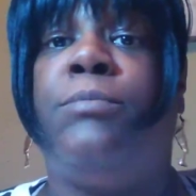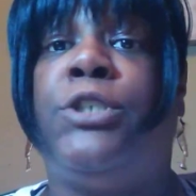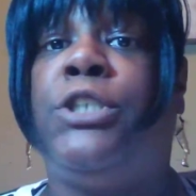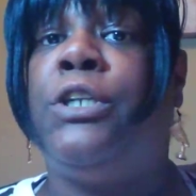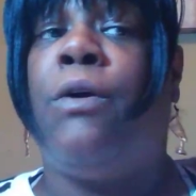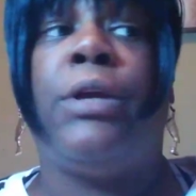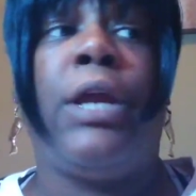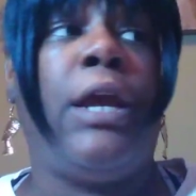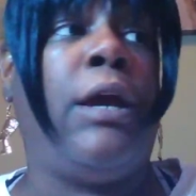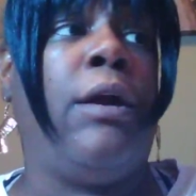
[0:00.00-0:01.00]
She don't
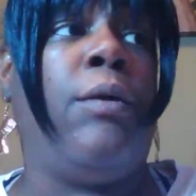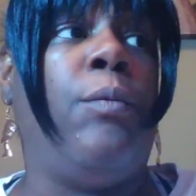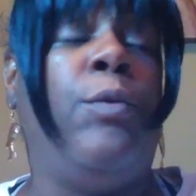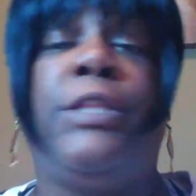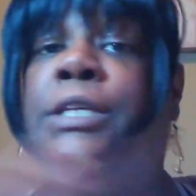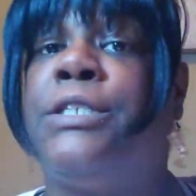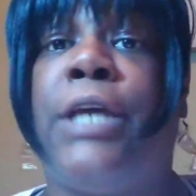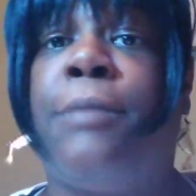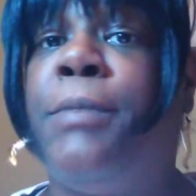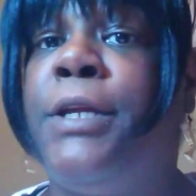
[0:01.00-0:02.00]
care what the
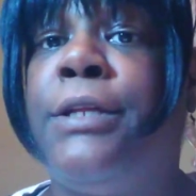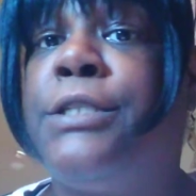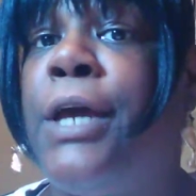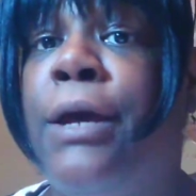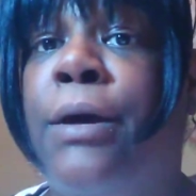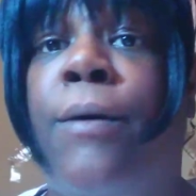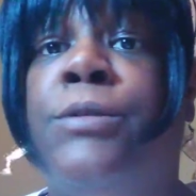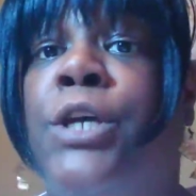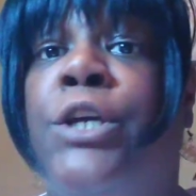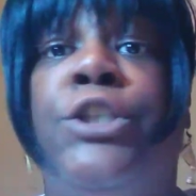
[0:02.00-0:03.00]
segment
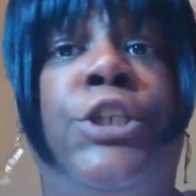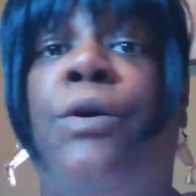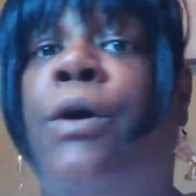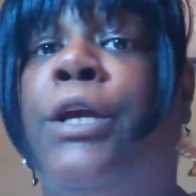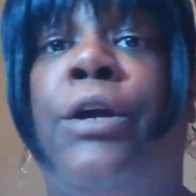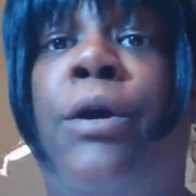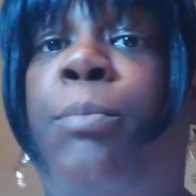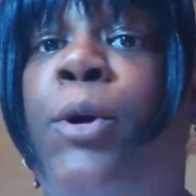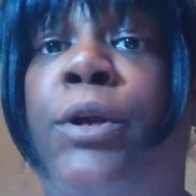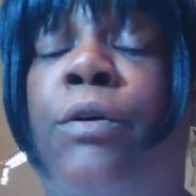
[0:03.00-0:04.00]
entails. She gonna get her
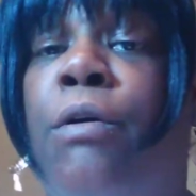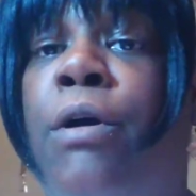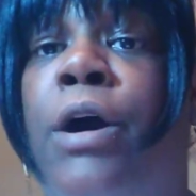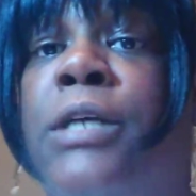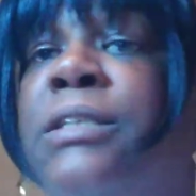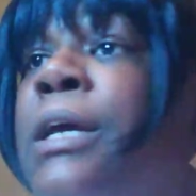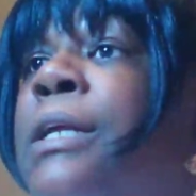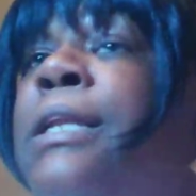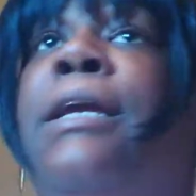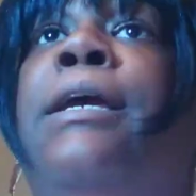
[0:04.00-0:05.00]
point across.
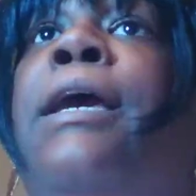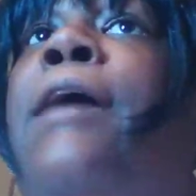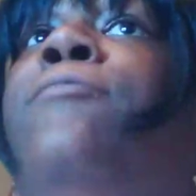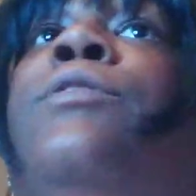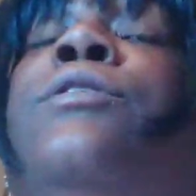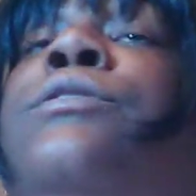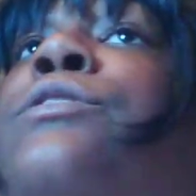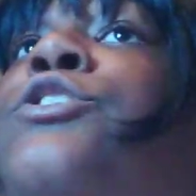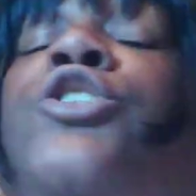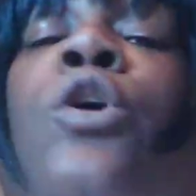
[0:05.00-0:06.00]
They can have
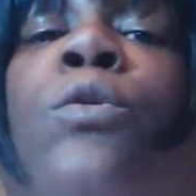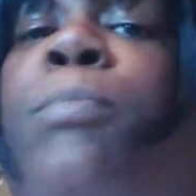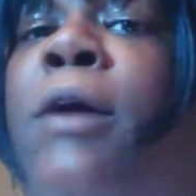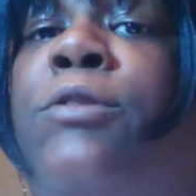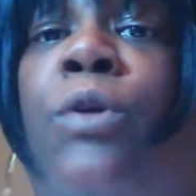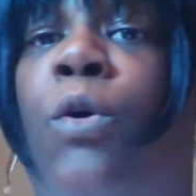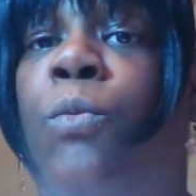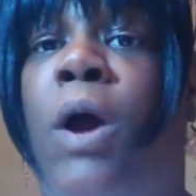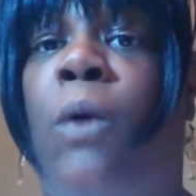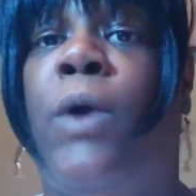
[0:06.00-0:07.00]
the show about to go
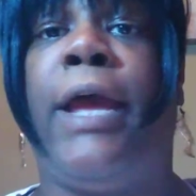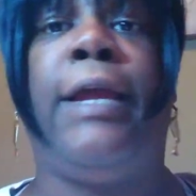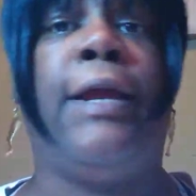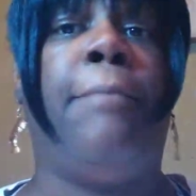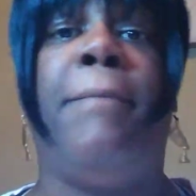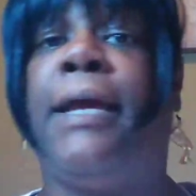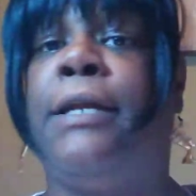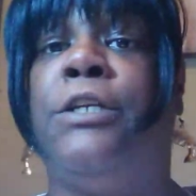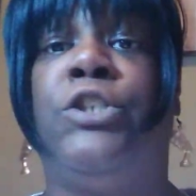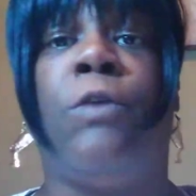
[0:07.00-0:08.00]
one way and
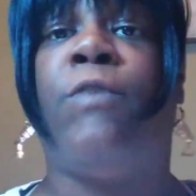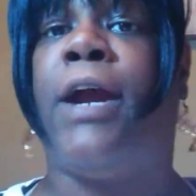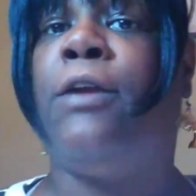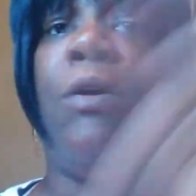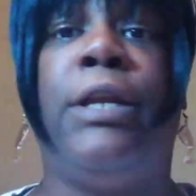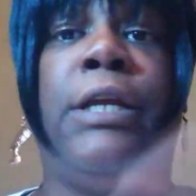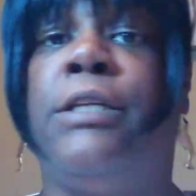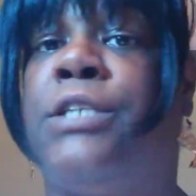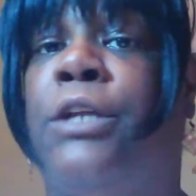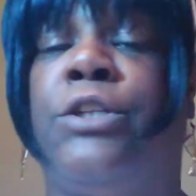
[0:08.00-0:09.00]
Meghan to jump right on in
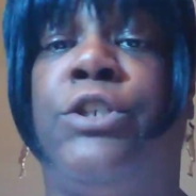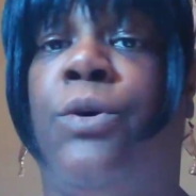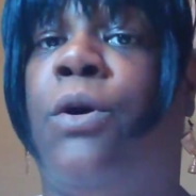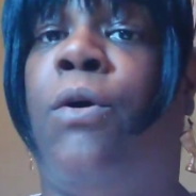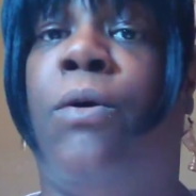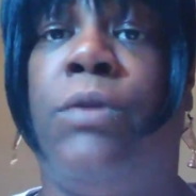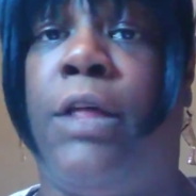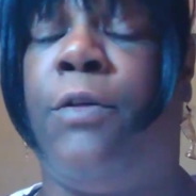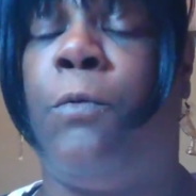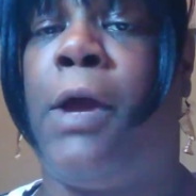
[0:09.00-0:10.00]
and take the show a whole
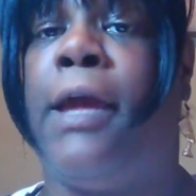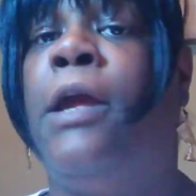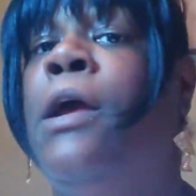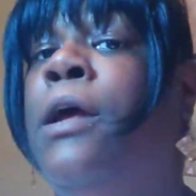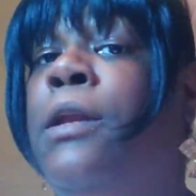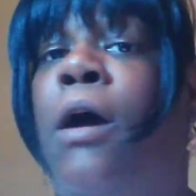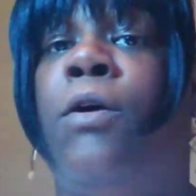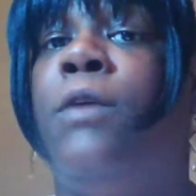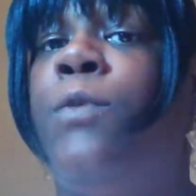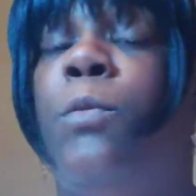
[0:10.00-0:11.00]
nother way.
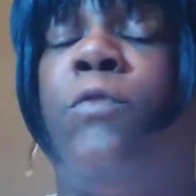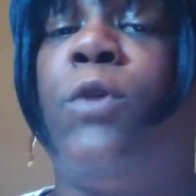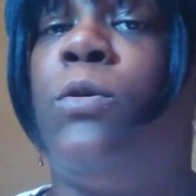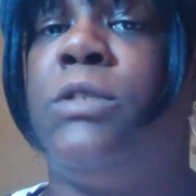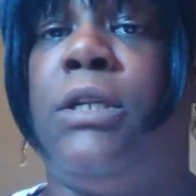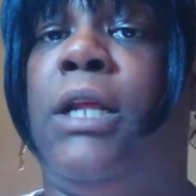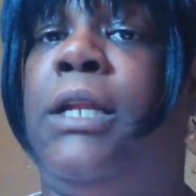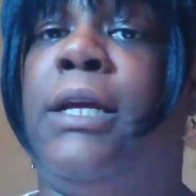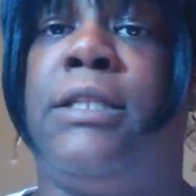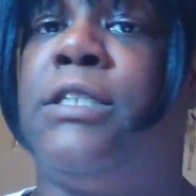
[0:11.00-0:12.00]
Now, even with Rosie, they
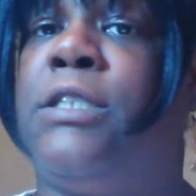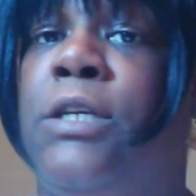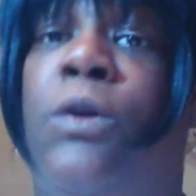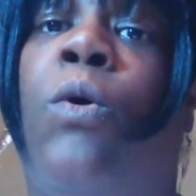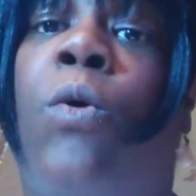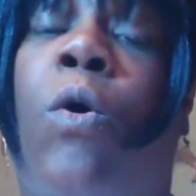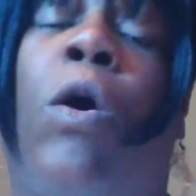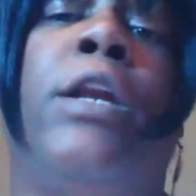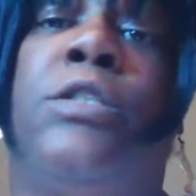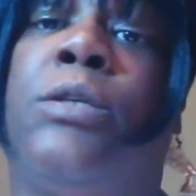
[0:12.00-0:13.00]
let this thing go
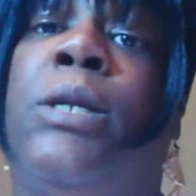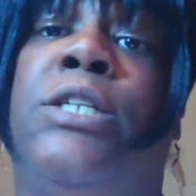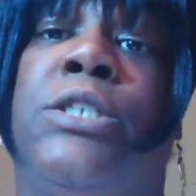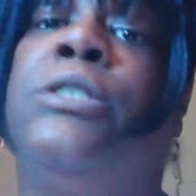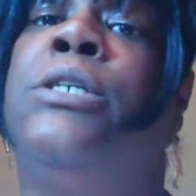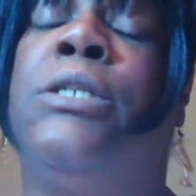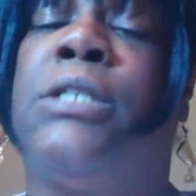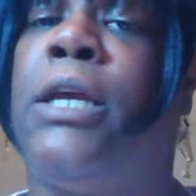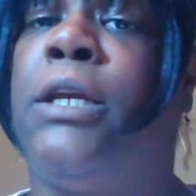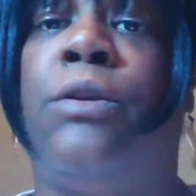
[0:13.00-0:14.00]
on until they just couldn't
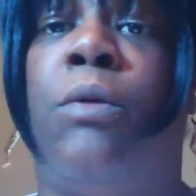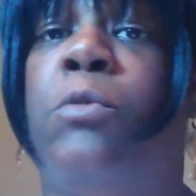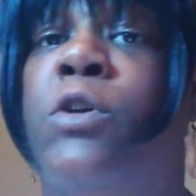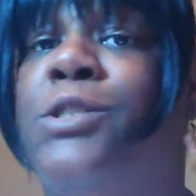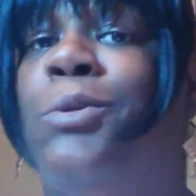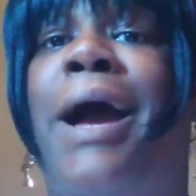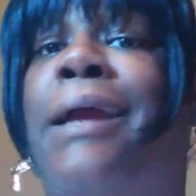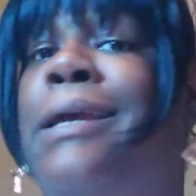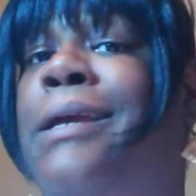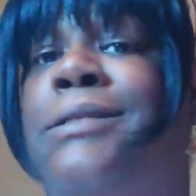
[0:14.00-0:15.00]
take it no more. So
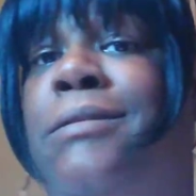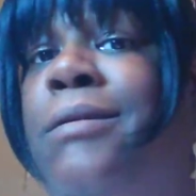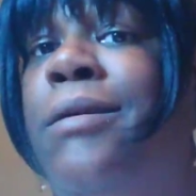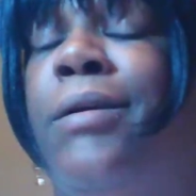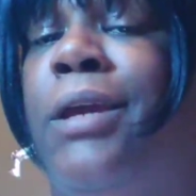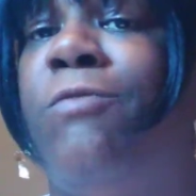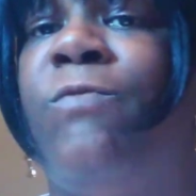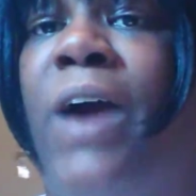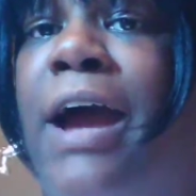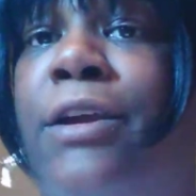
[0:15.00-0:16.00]
I can't see her
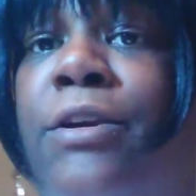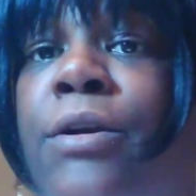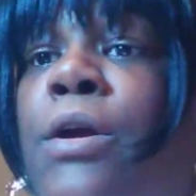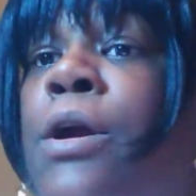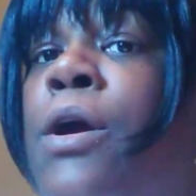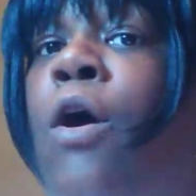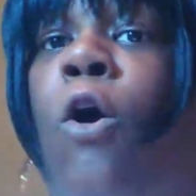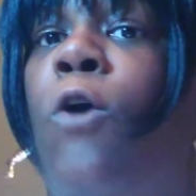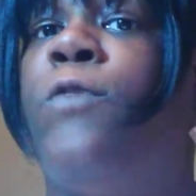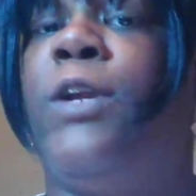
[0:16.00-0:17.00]
getting fired
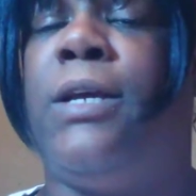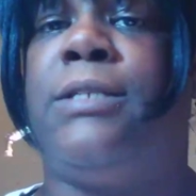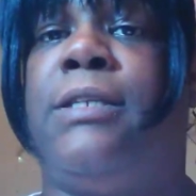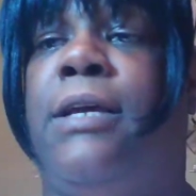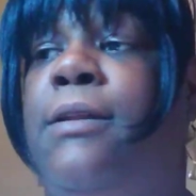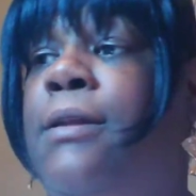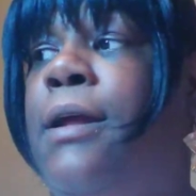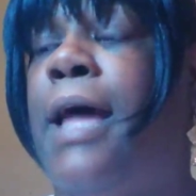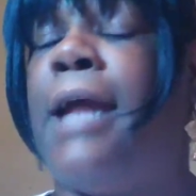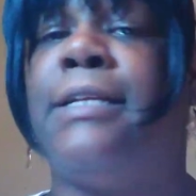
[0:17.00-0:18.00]
over this. And
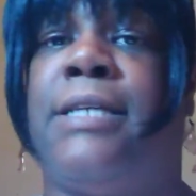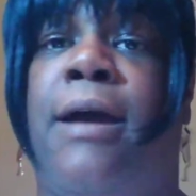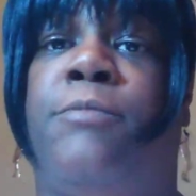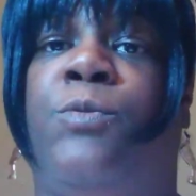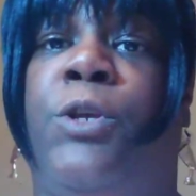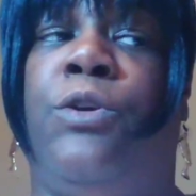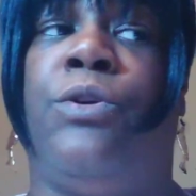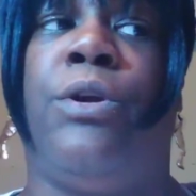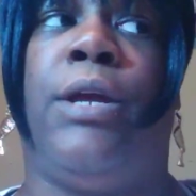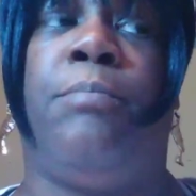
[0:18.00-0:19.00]
a lot of times when
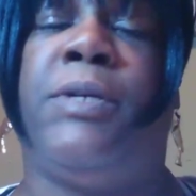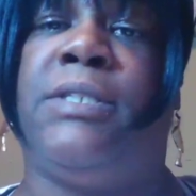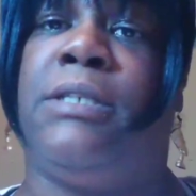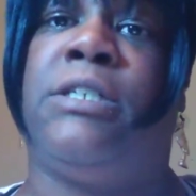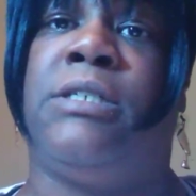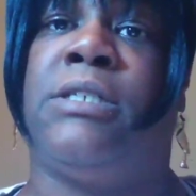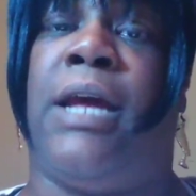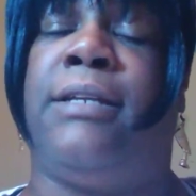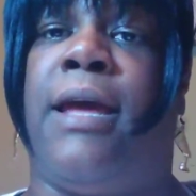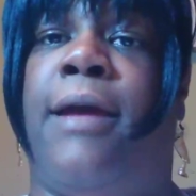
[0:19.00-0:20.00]
you're in positions
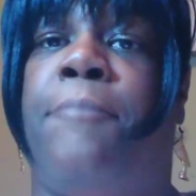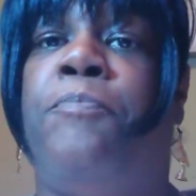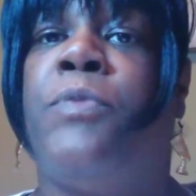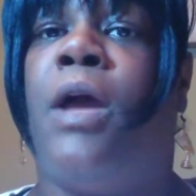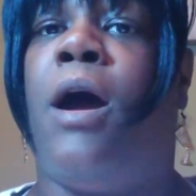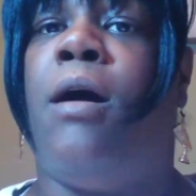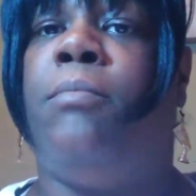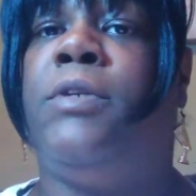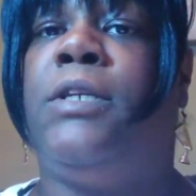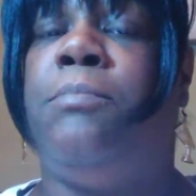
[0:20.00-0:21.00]
like that,
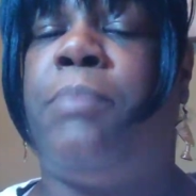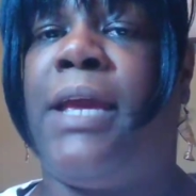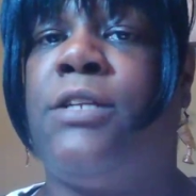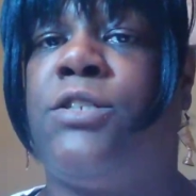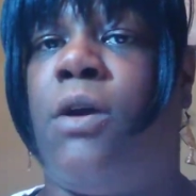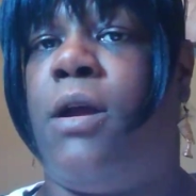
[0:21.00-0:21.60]
debates are